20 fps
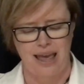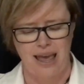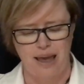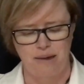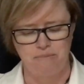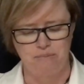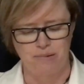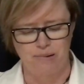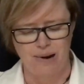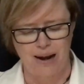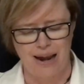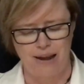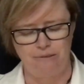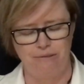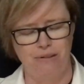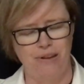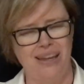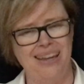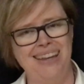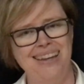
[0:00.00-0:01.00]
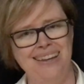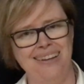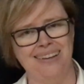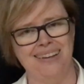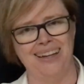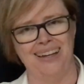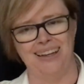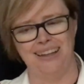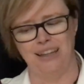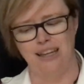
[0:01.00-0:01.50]
And pray for
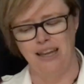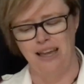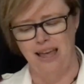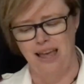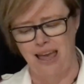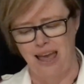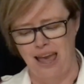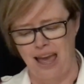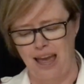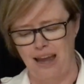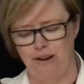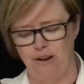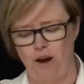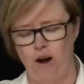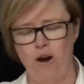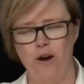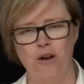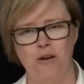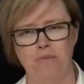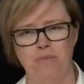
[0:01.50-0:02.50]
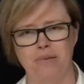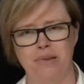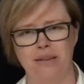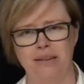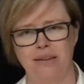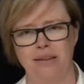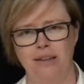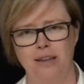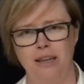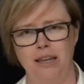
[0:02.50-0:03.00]
healing and hope
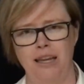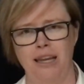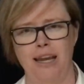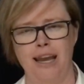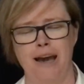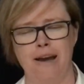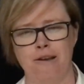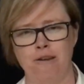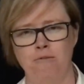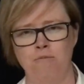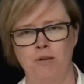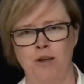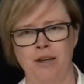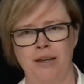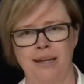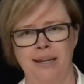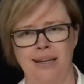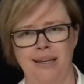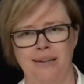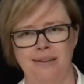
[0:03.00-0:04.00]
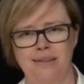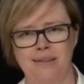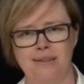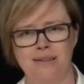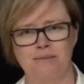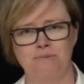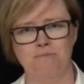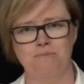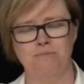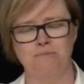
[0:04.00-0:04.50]
in our
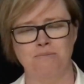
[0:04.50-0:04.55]
communities.